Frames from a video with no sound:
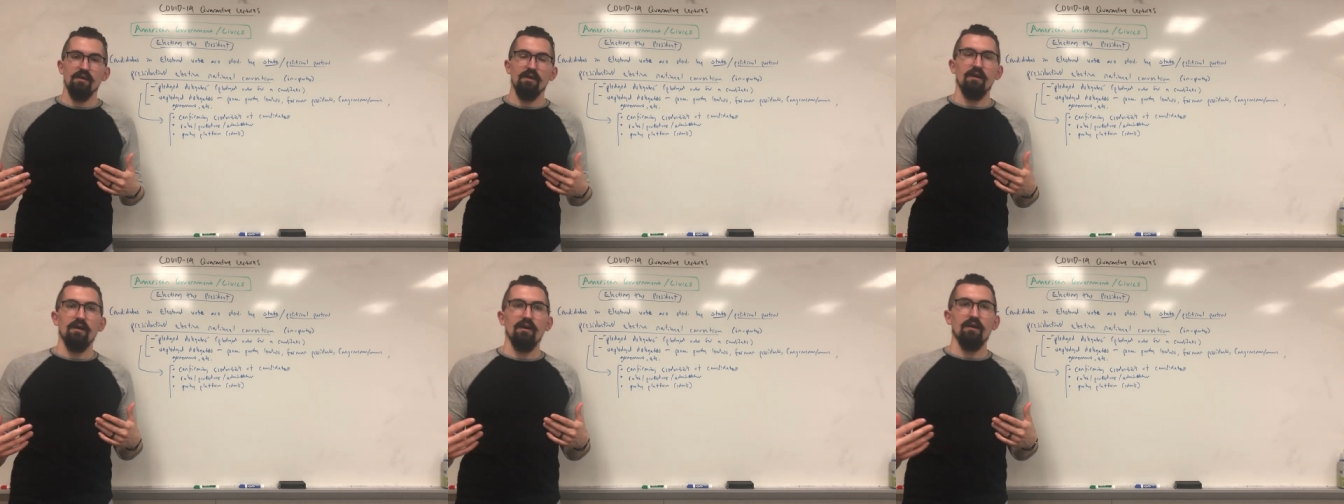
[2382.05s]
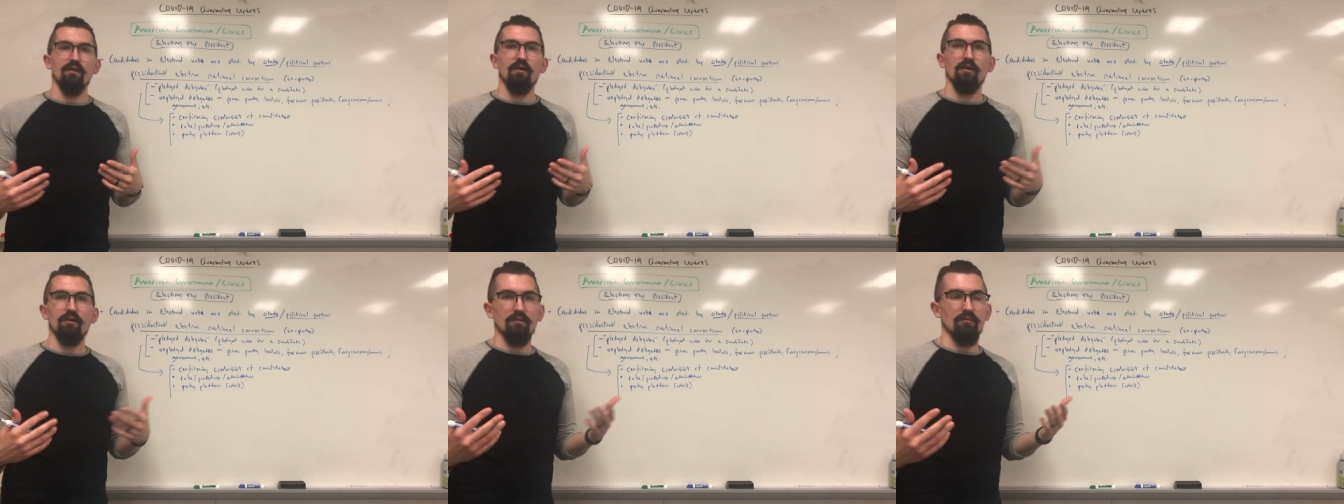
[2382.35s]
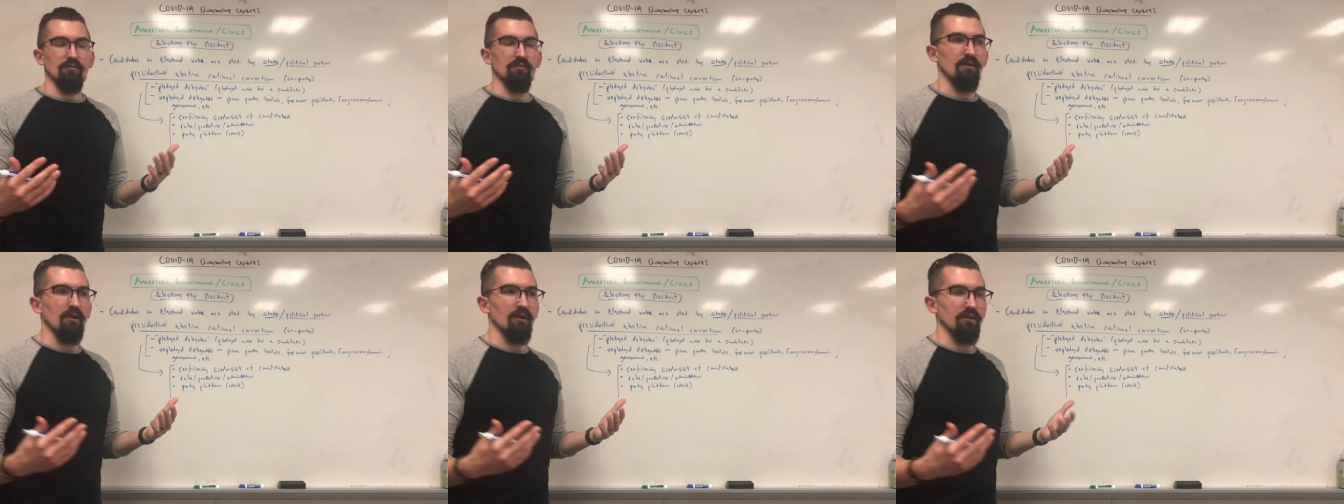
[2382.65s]
on
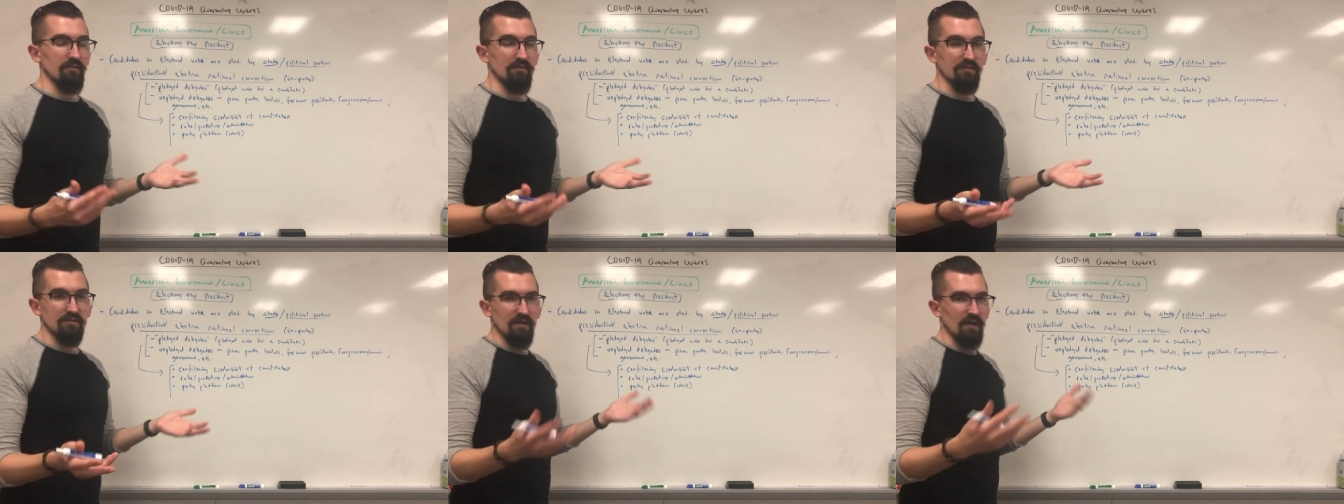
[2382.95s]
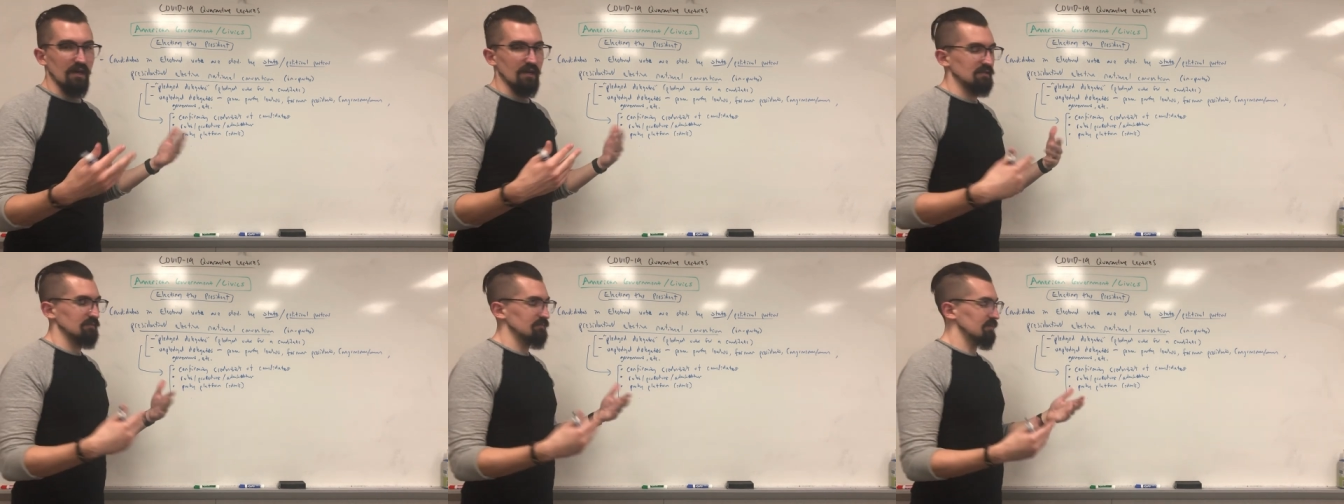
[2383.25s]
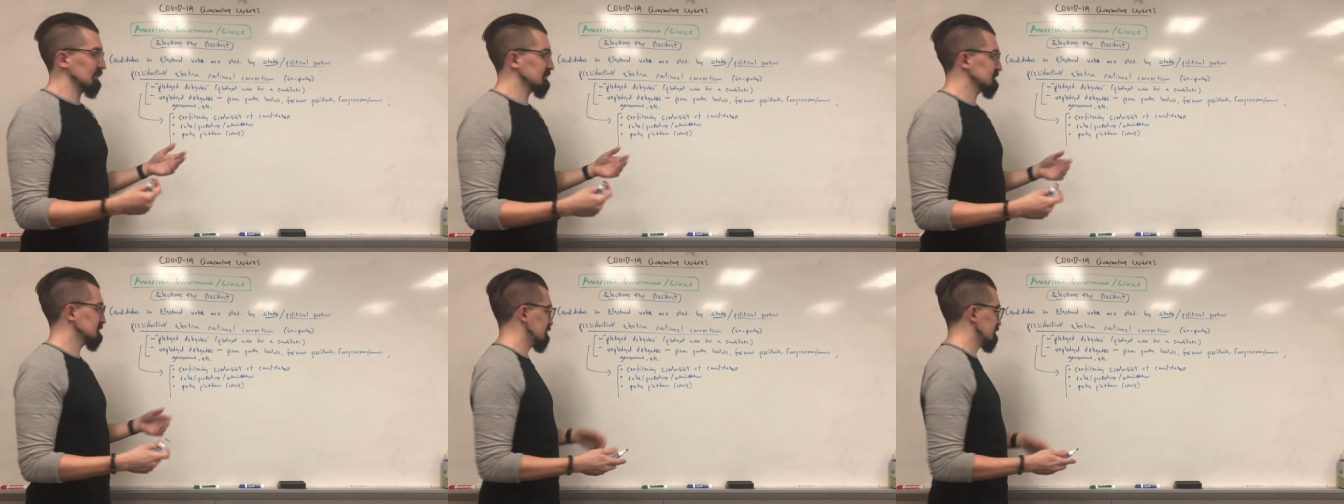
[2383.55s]
your side to
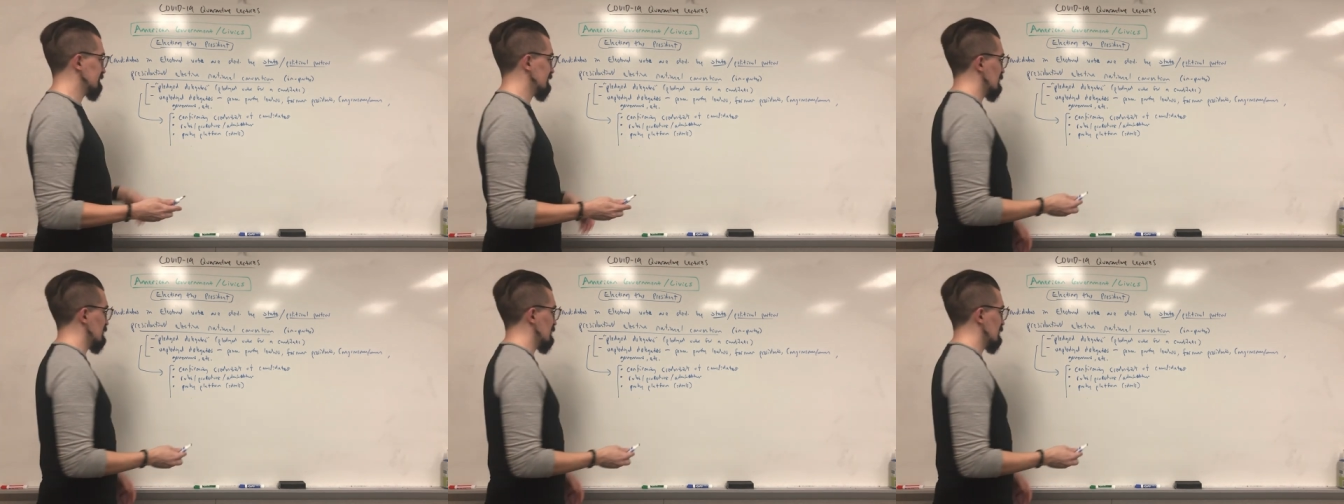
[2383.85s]
make stuff